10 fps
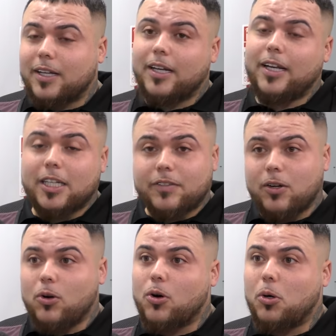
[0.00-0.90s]
And then the next
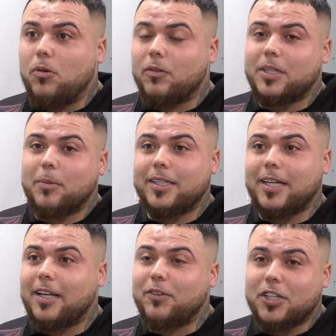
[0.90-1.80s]
thing, I got a call from someone
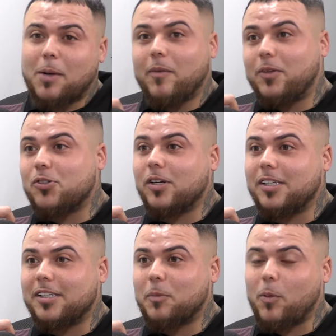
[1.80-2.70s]
saying they've just come off the
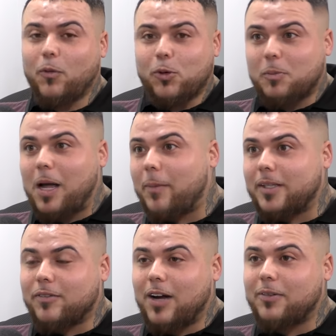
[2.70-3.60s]
train, but we all split up
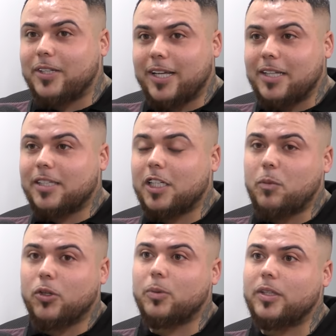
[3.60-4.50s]
into fives to get to these
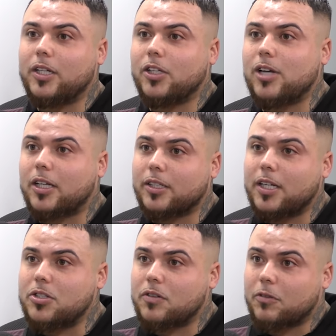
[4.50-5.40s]
spots. So we didn't attract
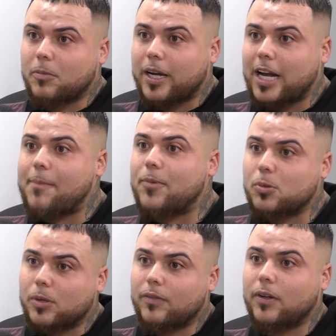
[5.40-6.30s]
attention from like
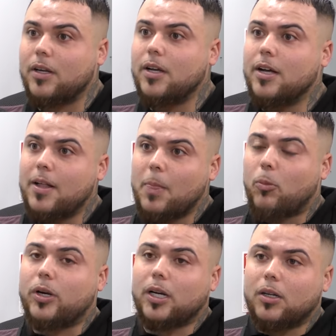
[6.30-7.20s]
cameras or whatever,
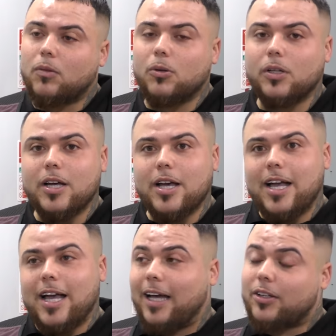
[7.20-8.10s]
walking up the road.
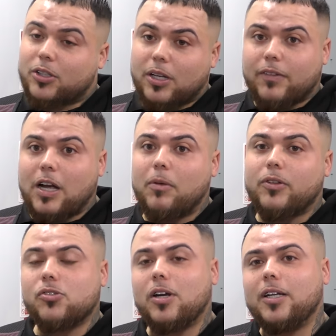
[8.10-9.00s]
And they come off
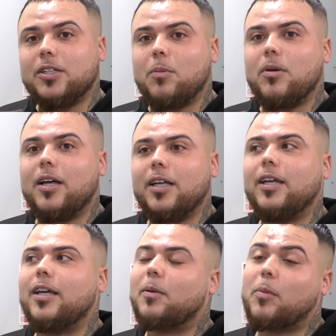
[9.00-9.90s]
the train, and so I'm like,
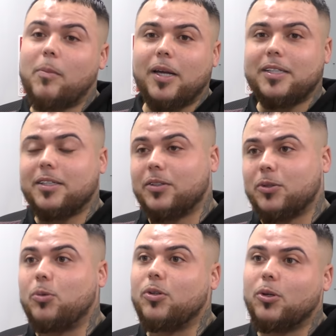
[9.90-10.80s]
yeah. And my mates
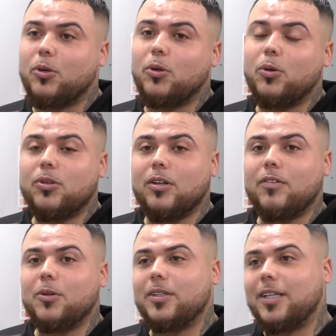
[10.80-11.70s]
who, who, who was on the
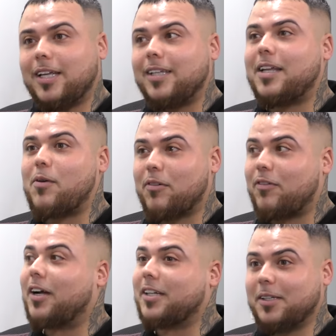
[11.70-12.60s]
phone said they, they're a
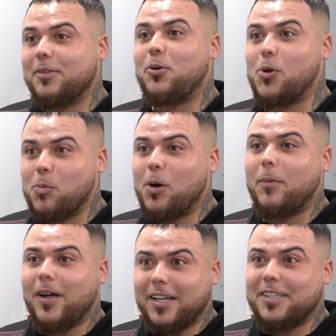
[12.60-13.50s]
fucking good
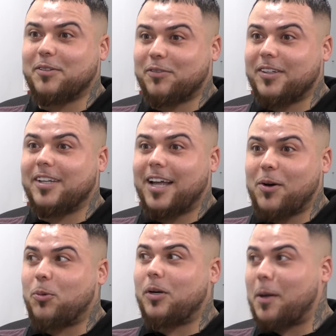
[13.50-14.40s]
mob. Like there's a,
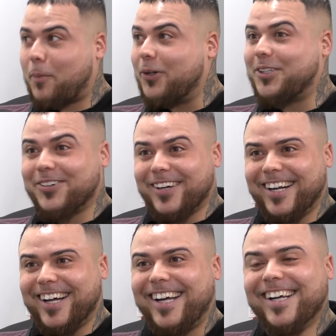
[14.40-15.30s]
like all their pods are
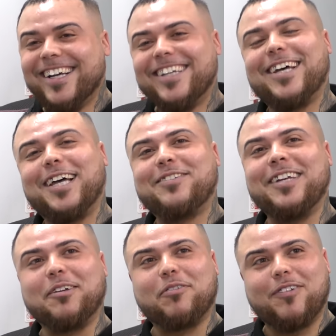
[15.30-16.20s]
here. so I was
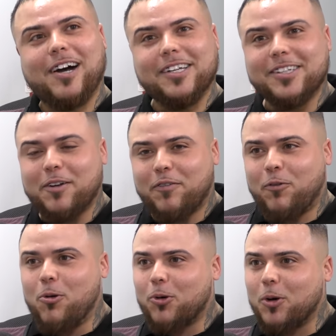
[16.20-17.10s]
thinking, fuck. There's like
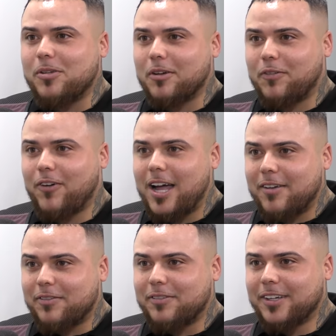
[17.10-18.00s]
four groups of
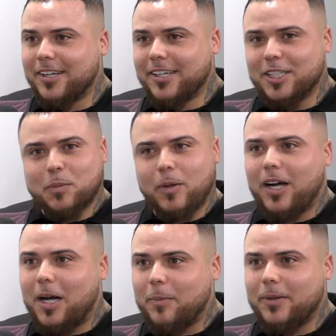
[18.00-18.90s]
five split
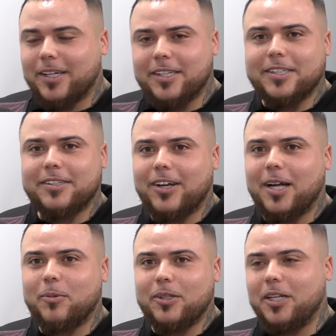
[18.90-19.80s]
up, and
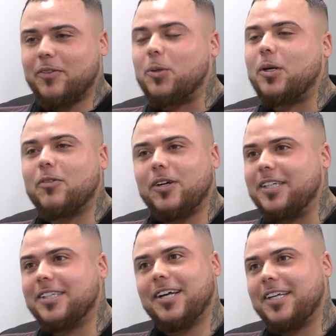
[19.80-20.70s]
like we don't even know where everyone
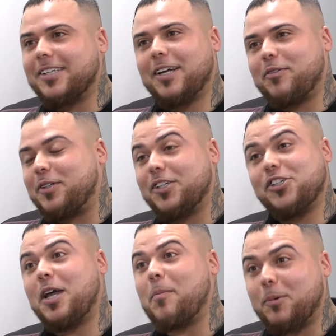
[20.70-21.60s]
is. Like it's like it's a
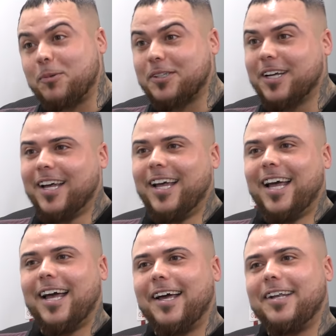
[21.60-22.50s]
shambles,
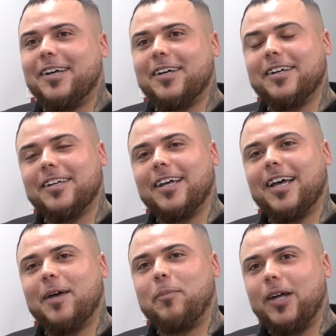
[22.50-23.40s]
and uh,
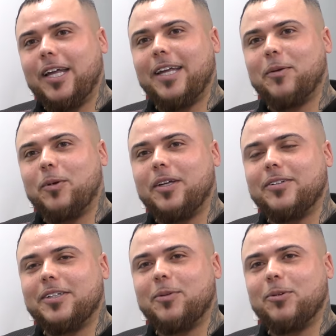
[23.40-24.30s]
but it, it,
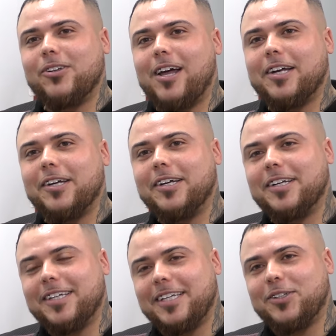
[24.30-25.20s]
was, it was like
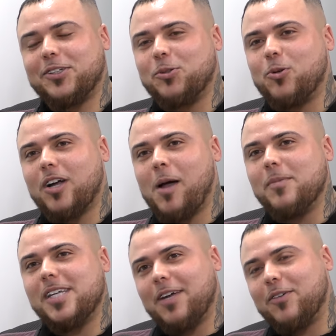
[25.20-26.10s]
uh, it just sort of
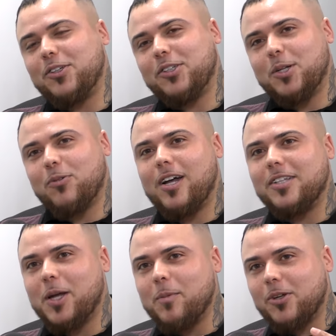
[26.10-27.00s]
come together just at the
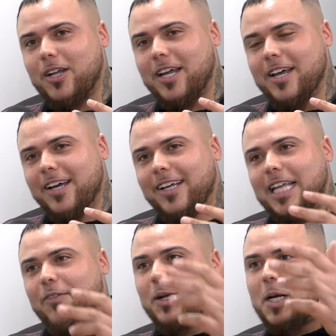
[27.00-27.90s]
right time. So like
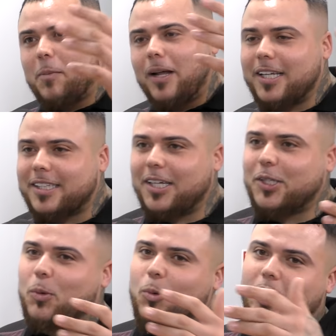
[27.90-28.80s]
they ended up coming out of the
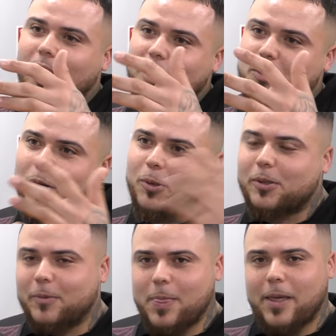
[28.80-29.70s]
station, walking up this
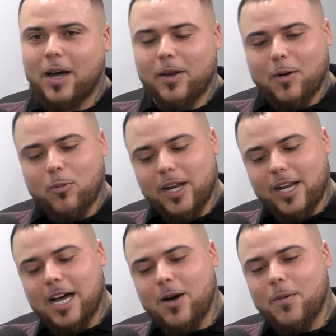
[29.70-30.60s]
road, and like we're
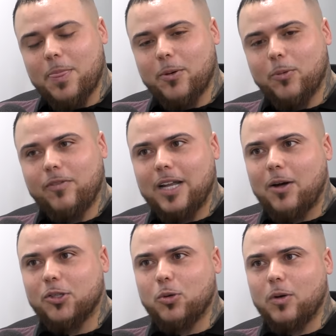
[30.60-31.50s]
now we've
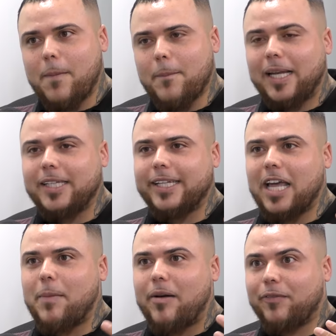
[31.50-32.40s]
now sort of like managed to
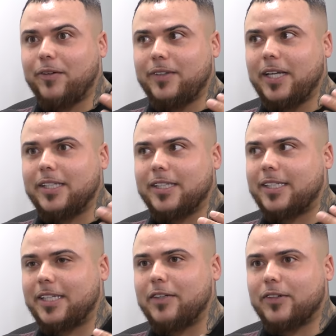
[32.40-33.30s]
get about 15,
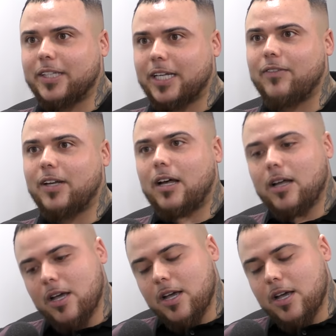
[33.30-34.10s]
16 of us together now.